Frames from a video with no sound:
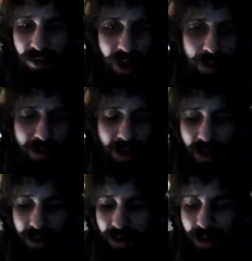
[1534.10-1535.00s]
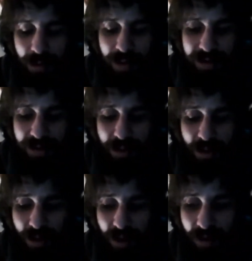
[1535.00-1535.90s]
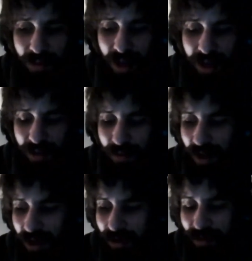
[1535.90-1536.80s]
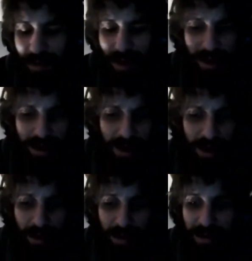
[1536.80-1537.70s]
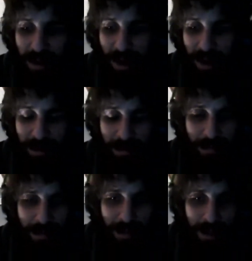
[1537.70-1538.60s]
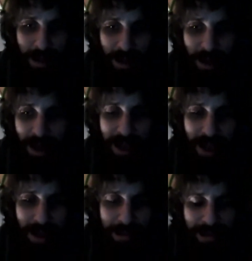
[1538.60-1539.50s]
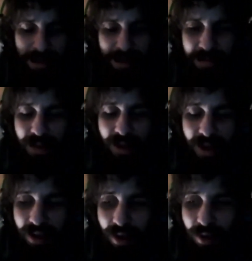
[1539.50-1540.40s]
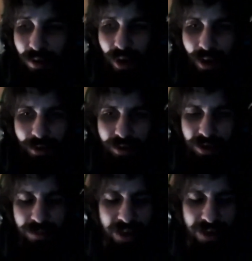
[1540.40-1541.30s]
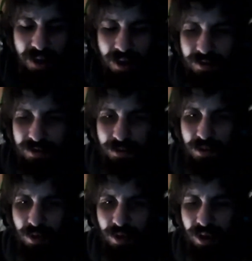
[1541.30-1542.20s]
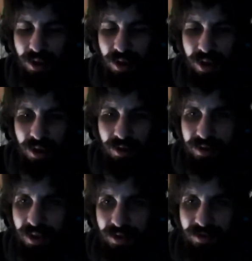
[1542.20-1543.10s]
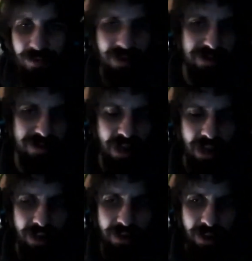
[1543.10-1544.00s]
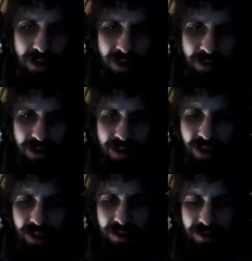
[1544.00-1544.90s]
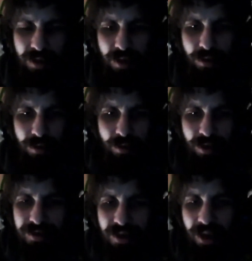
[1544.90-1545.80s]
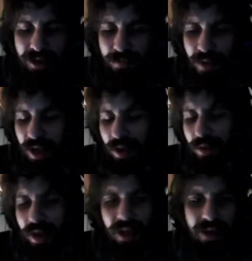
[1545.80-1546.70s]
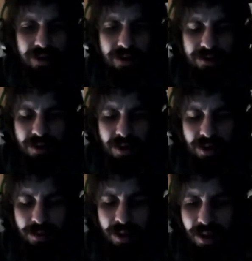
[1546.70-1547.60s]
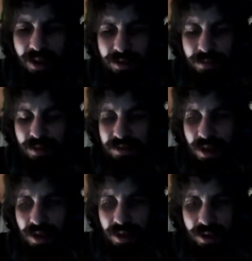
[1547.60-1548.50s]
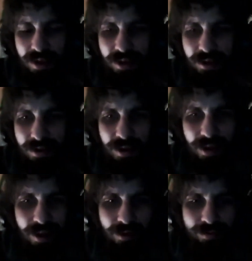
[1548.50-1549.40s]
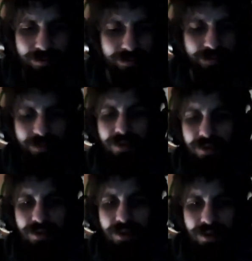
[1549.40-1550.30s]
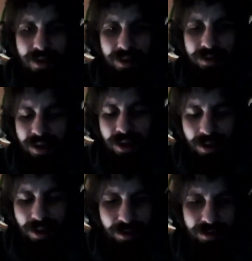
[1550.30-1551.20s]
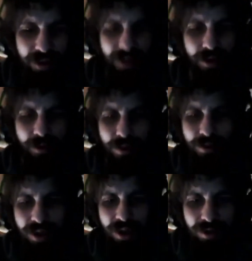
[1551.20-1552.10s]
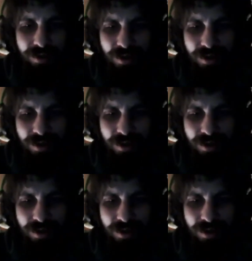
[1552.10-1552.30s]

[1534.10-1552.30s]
I'm not a big supporter of anyways, but it's like I can't just be like, oh well, just because I don't support it, I don't think it should be said, because what's next? My ideas aren't going to be allowed to be said, and then the chain goes like, oh well, who cares?